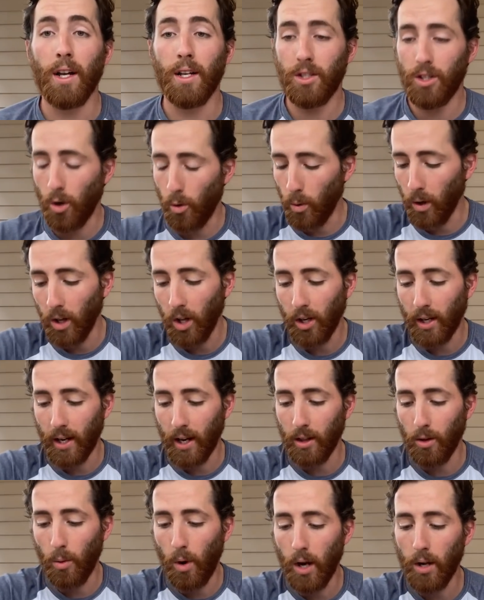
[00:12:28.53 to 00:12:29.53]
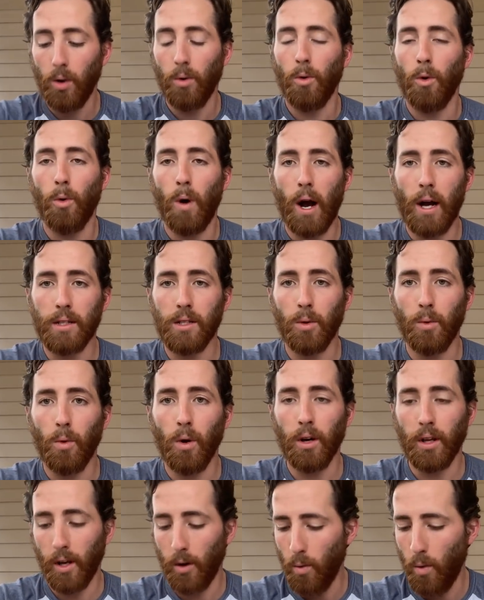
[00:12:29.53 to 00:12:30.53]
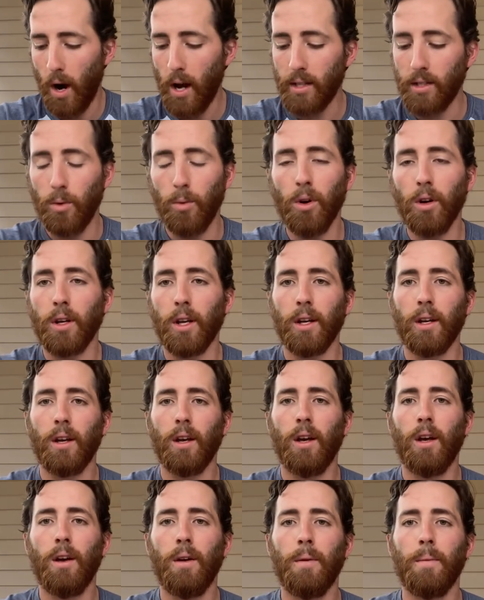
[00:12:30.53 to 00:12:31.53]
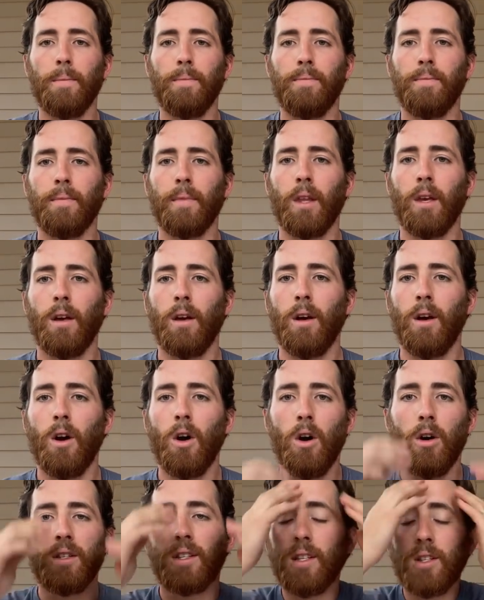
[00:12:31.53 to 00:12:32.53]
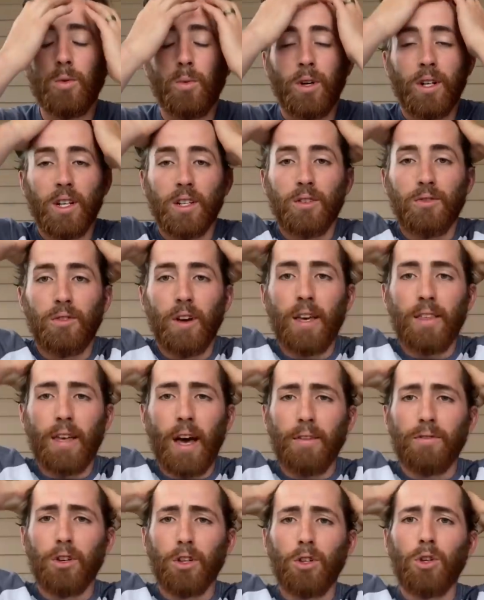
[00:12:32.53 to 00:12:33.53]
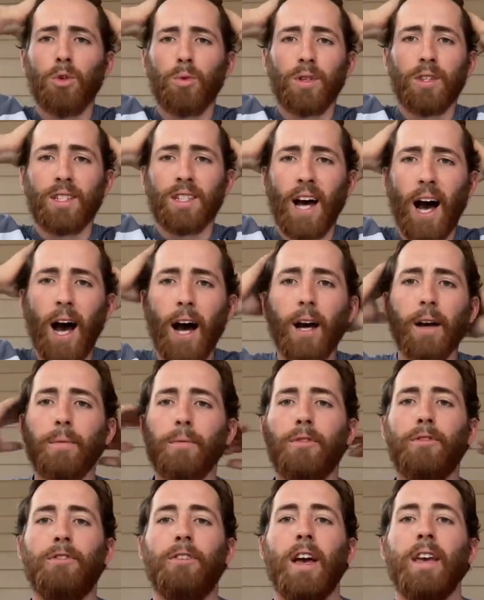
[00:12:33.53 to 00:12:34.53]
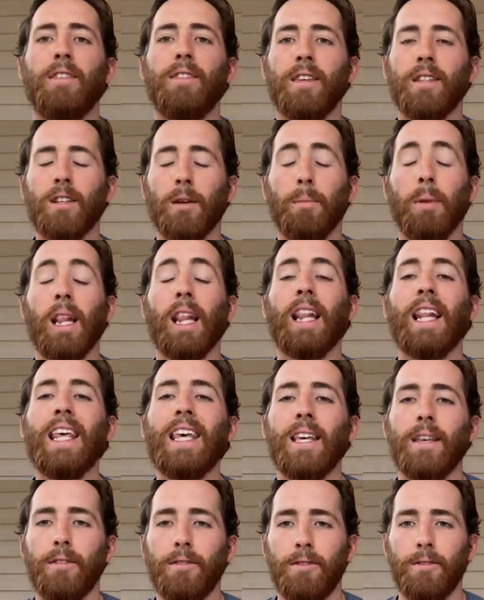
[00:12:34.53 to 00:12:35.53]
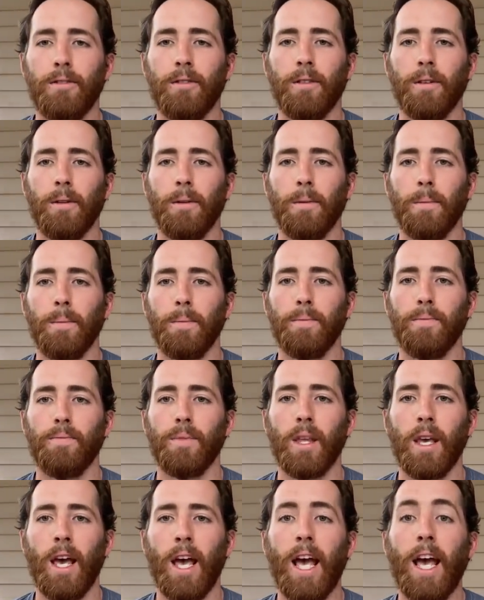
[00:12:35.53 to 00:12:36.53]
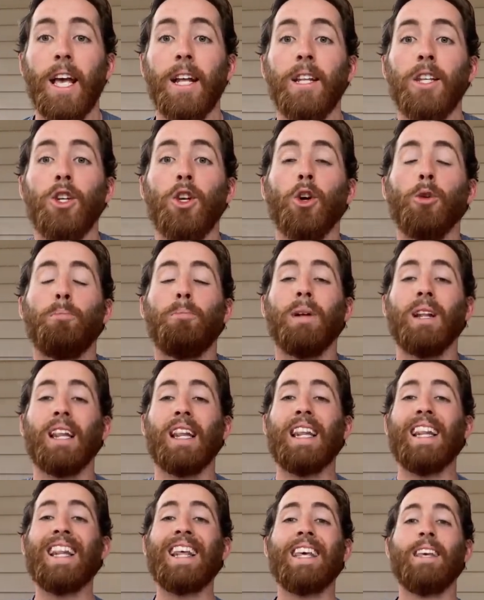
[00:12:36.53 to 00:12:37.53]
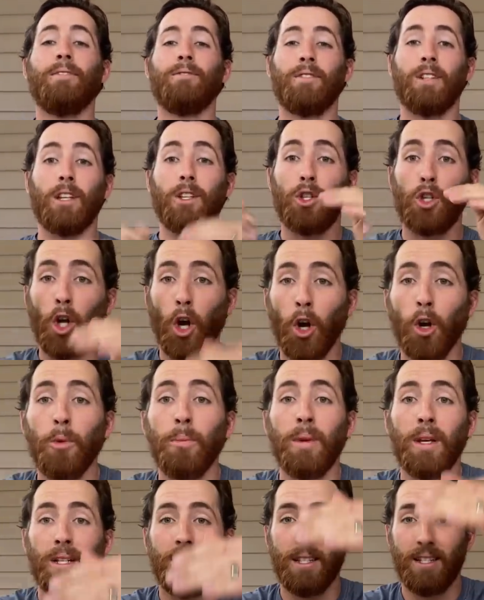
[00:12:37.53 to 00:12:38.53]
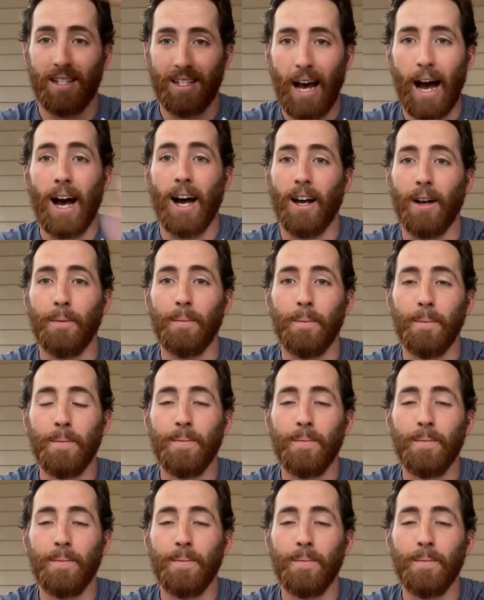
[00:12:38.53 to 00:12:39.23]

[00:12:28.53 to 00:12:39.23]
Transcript: And so we're looking at the what? Well, why isn't it working? Why isn't it working? Since when does faith have to do with time? Faith is a belief. And your belief determines time.